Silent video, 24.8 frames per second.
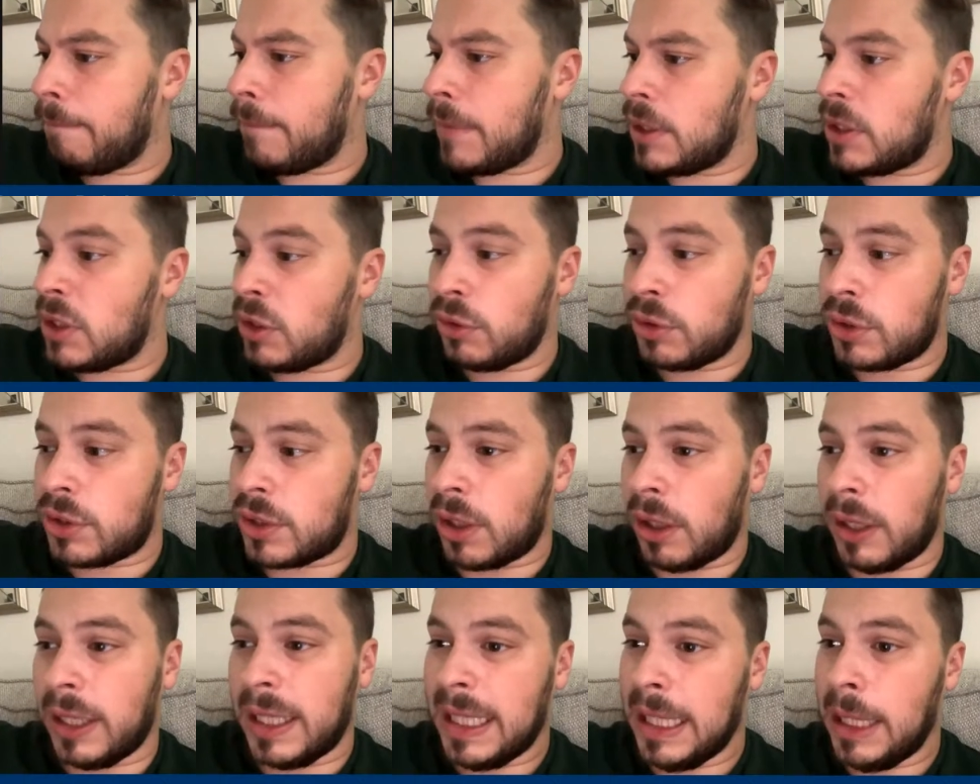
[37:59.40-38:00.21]
He's a good
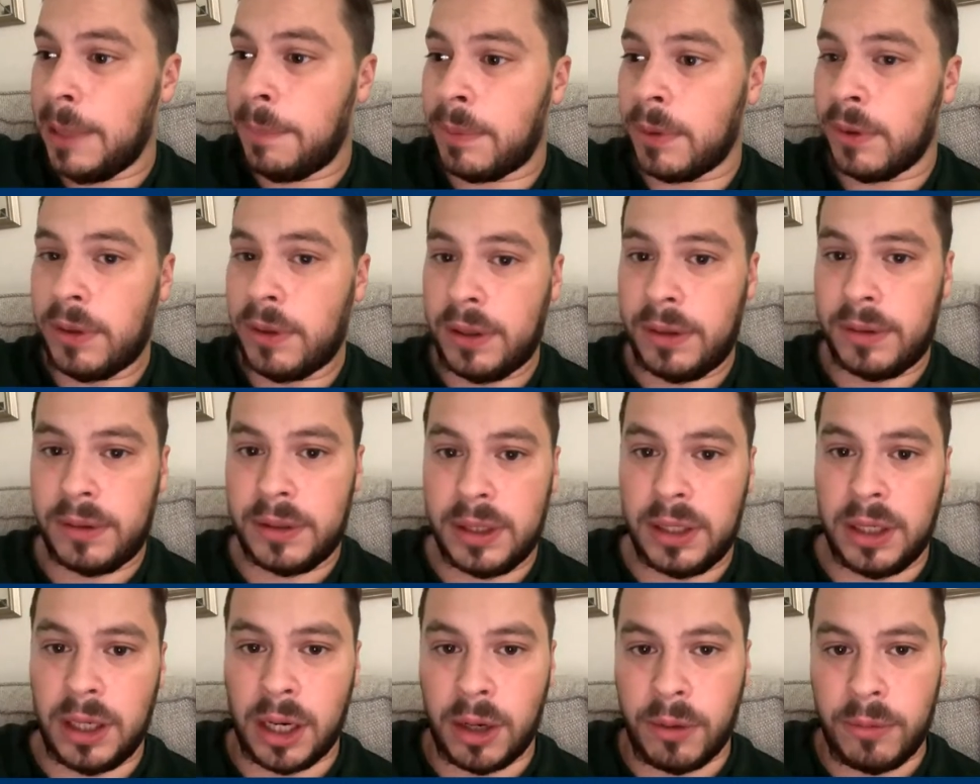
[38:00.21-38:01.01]
solid keeper,
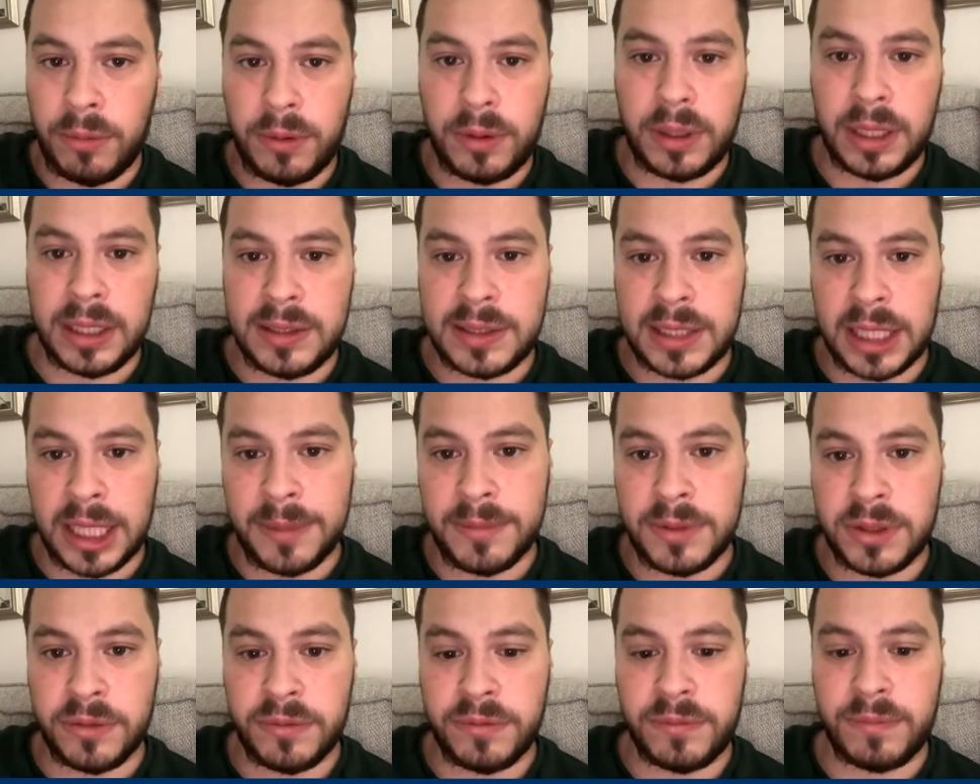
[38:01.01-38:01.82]
in
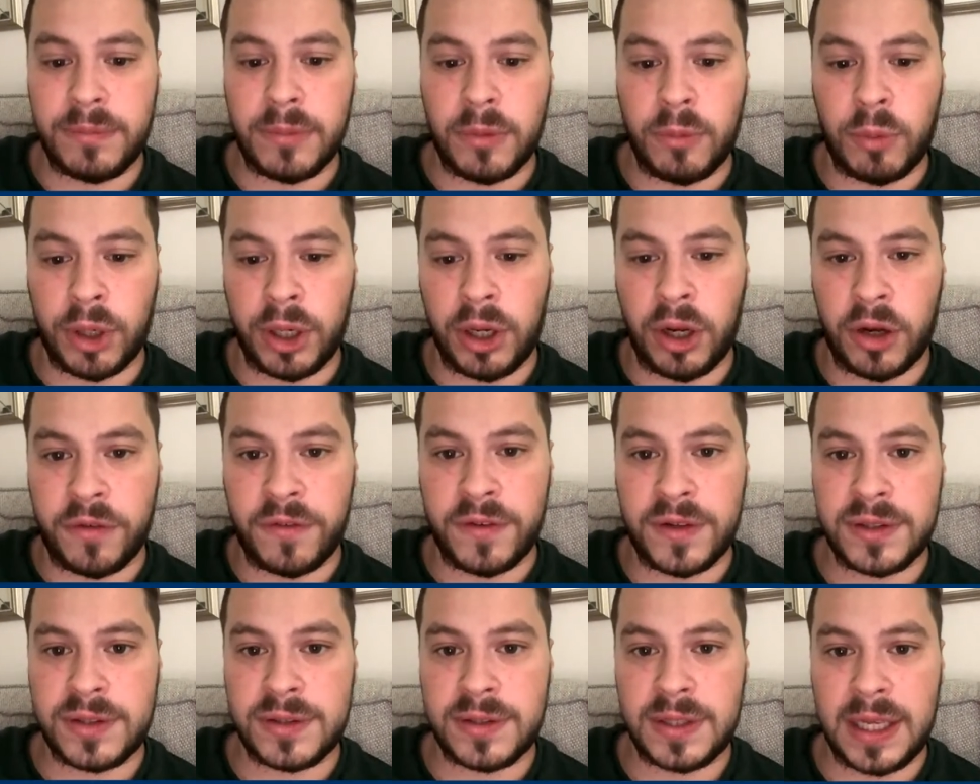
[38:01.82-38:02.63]
terms of what he
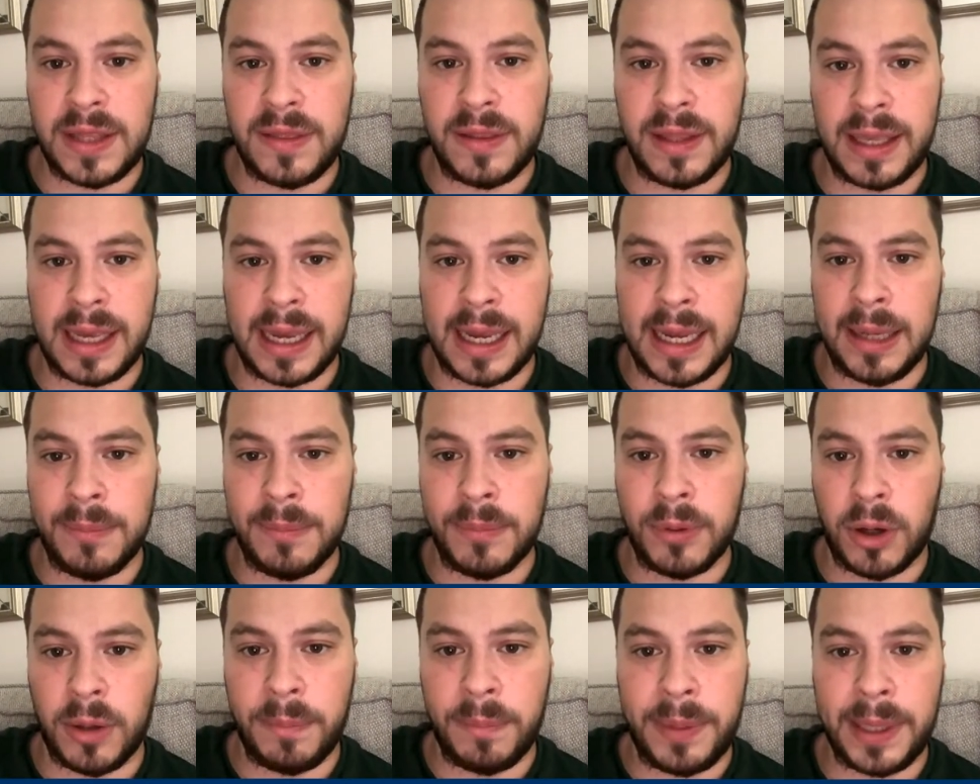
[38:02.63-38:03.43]
offers in the game,
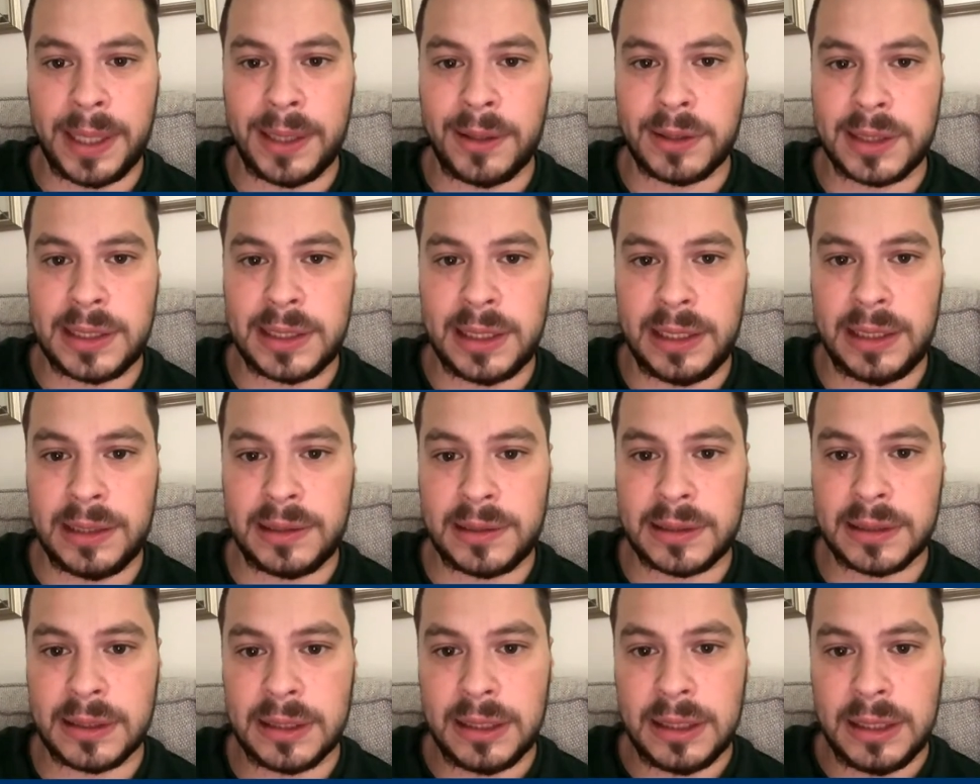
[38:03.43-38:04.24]
but on
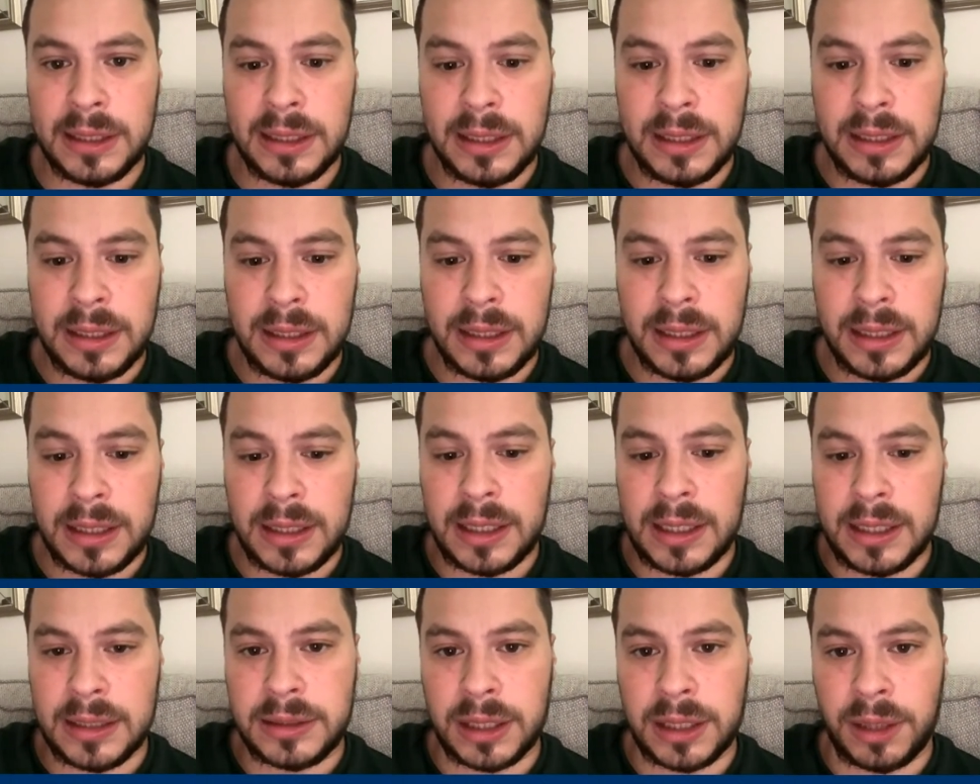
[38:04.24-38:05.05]
penalties,
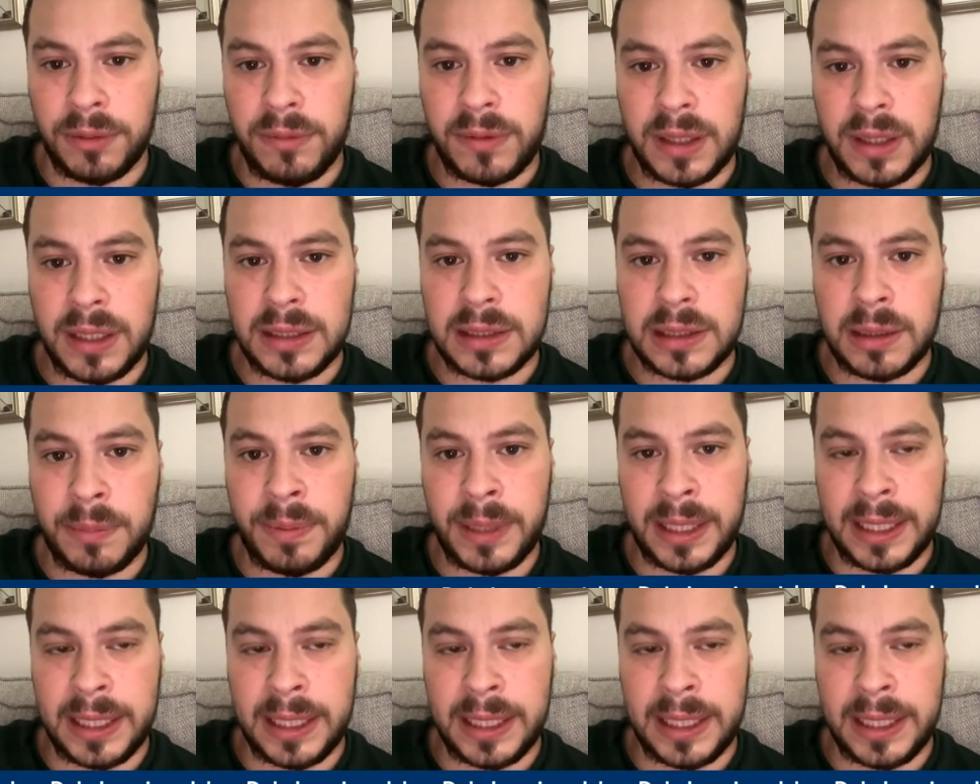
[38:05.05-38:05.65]
I don't think he's the